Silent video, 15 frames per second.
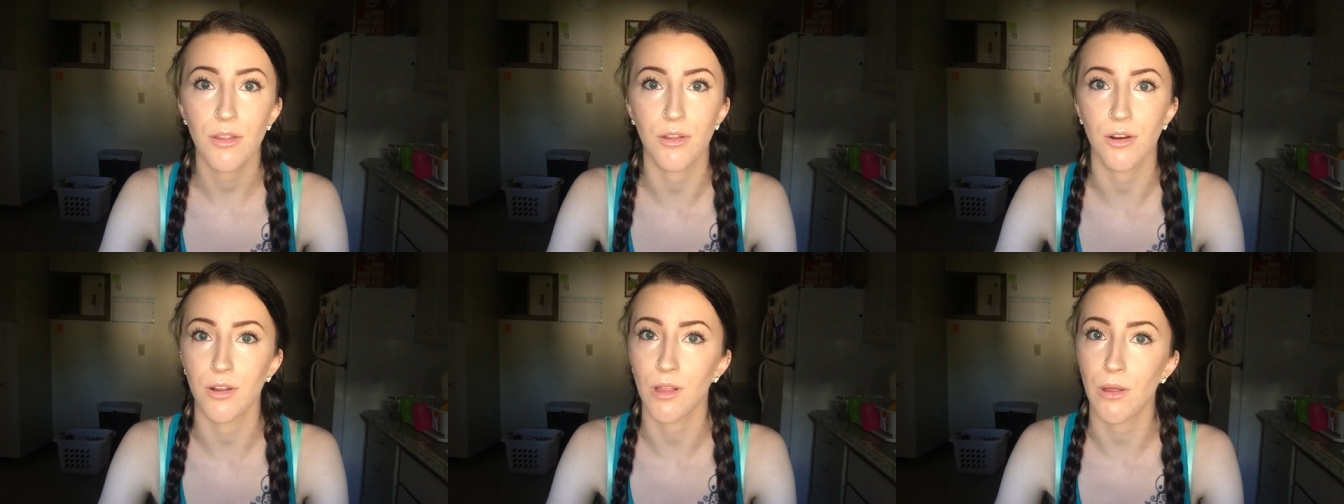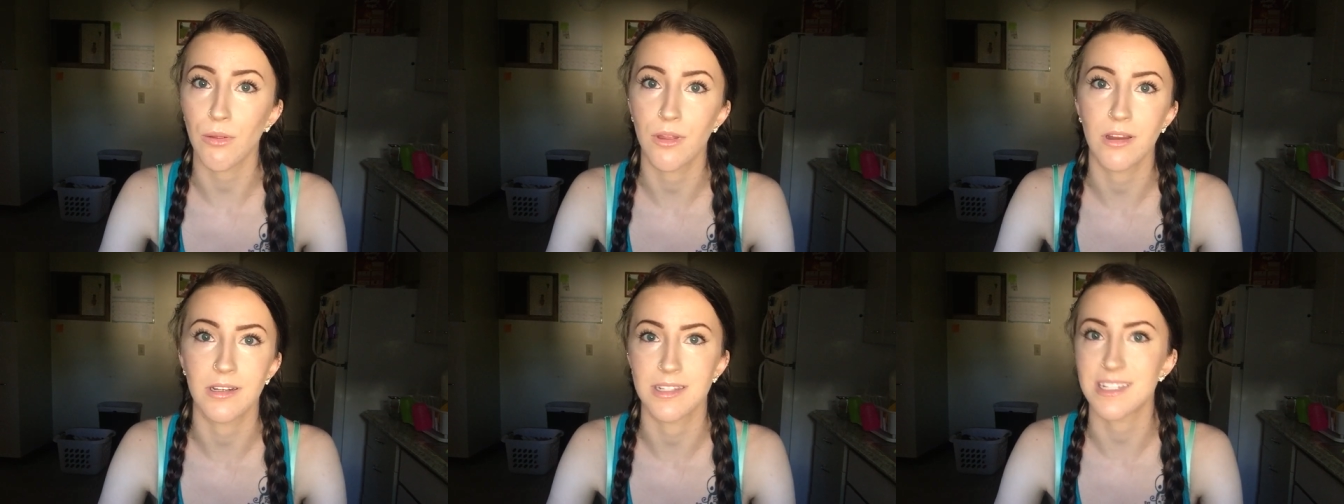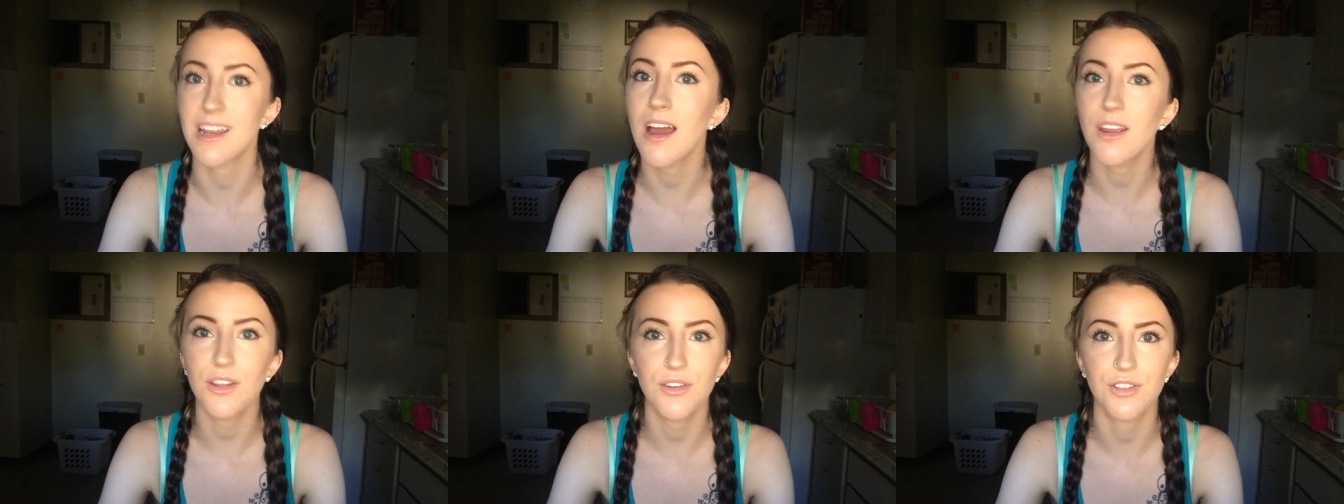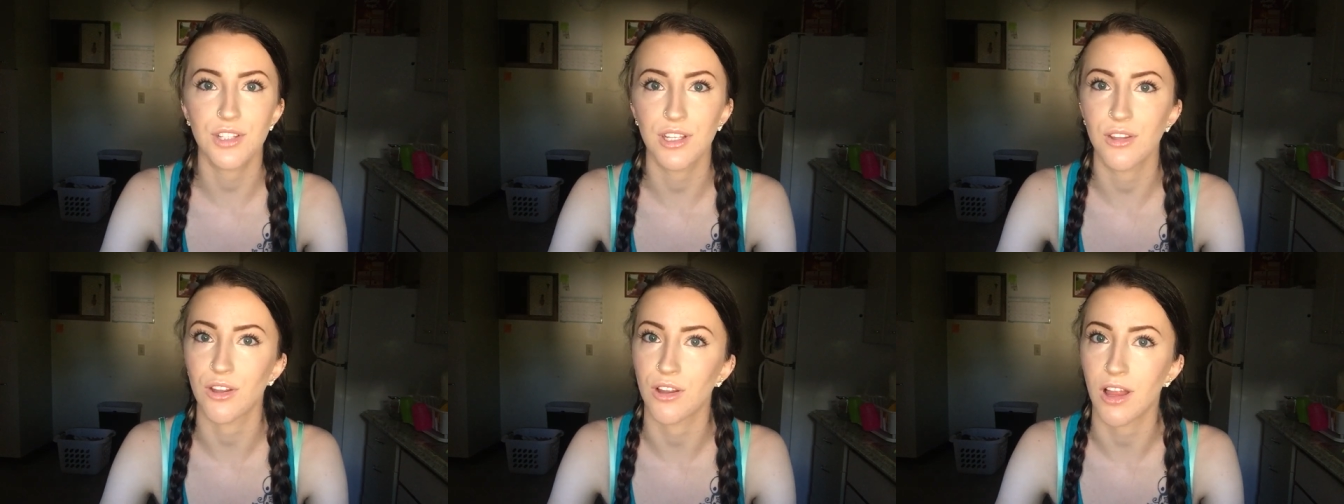Their clothing does not
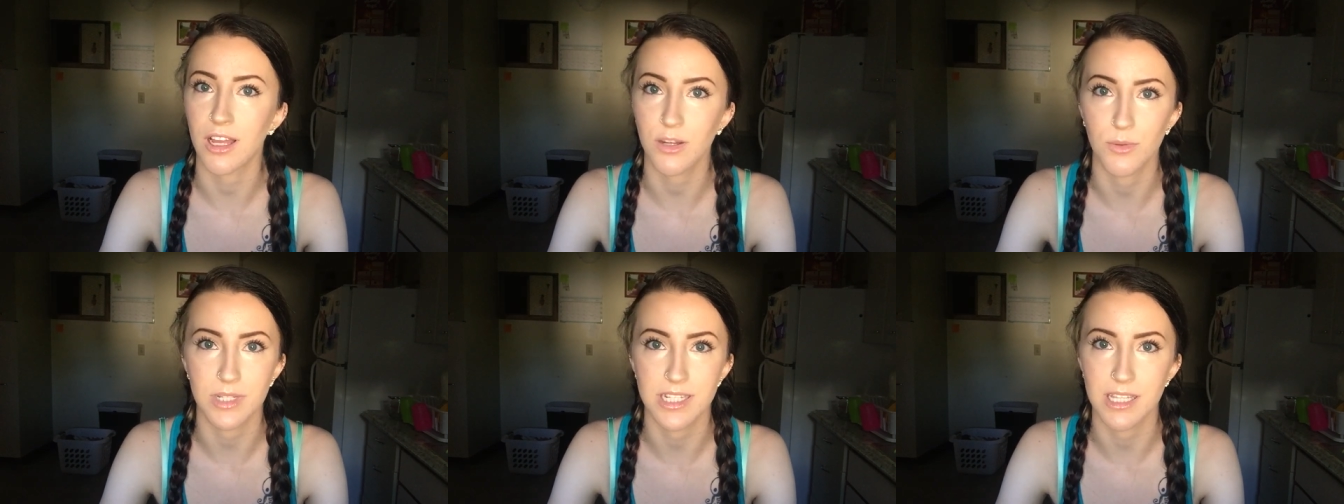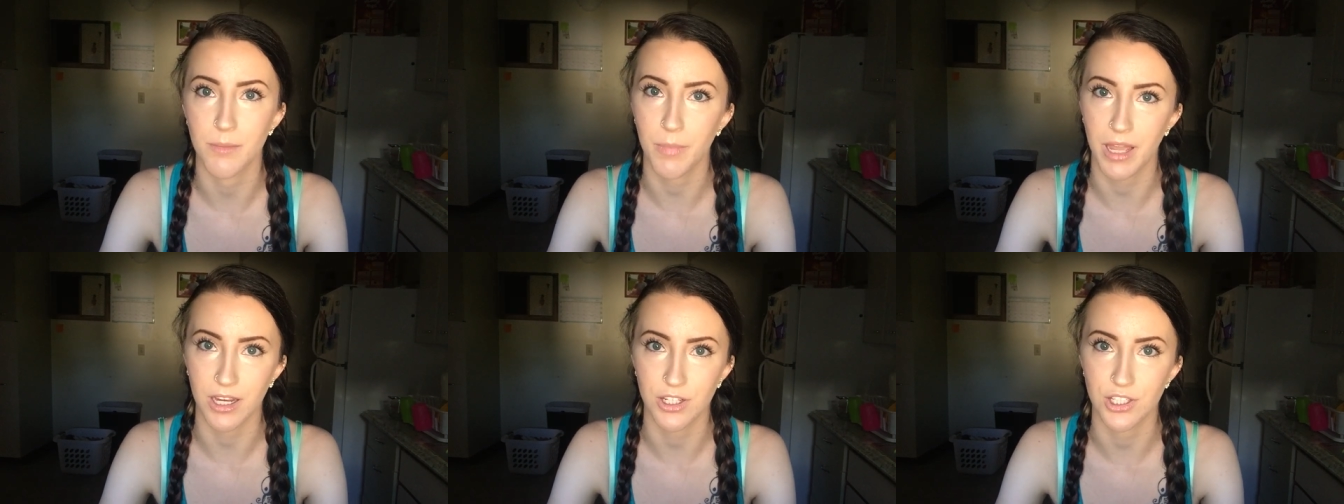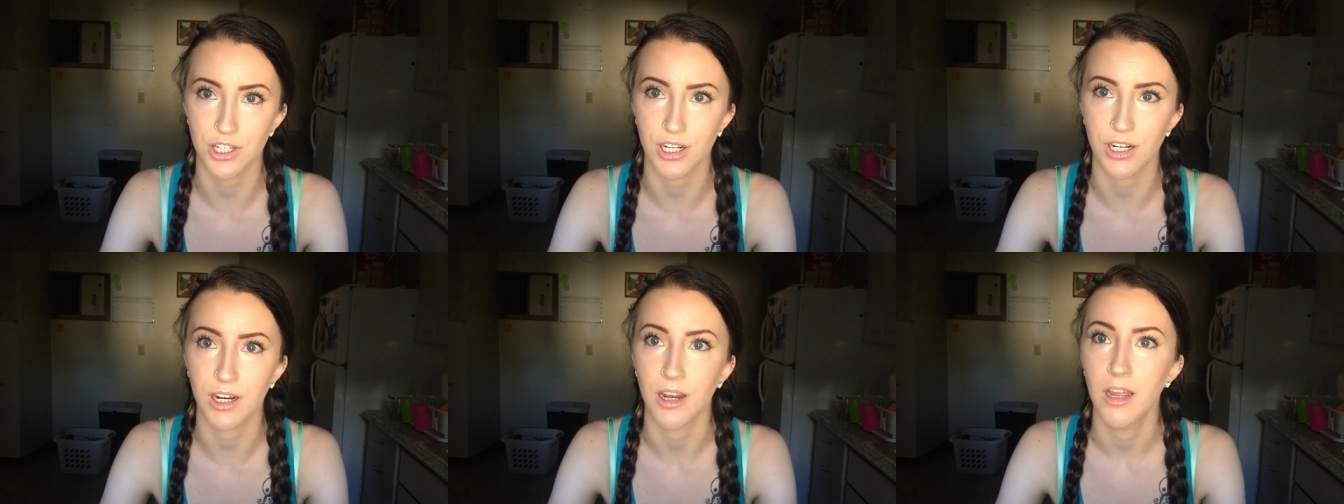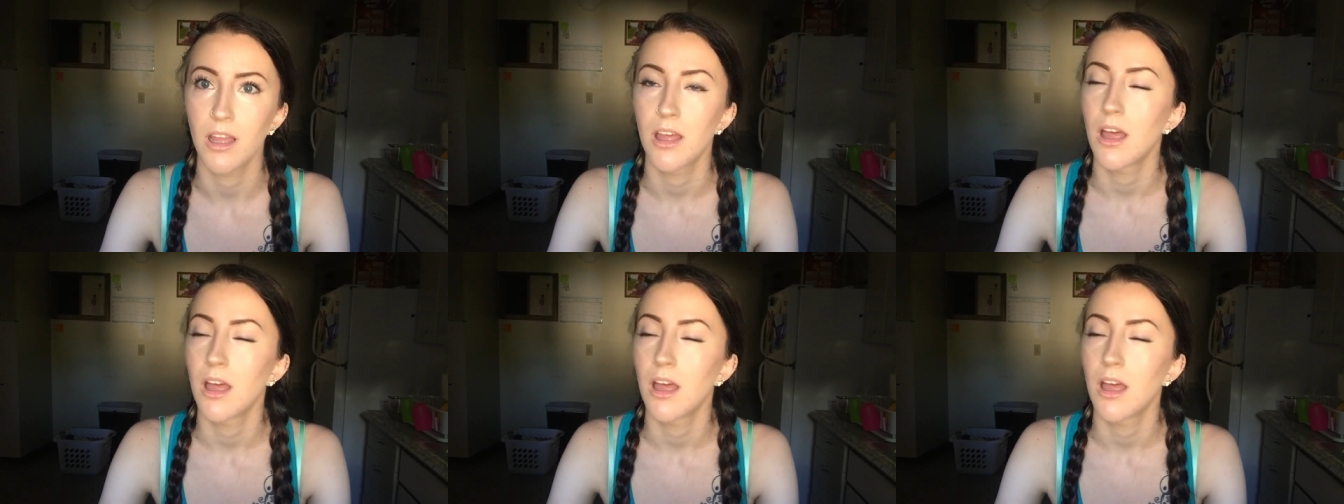usually look like what's the picture.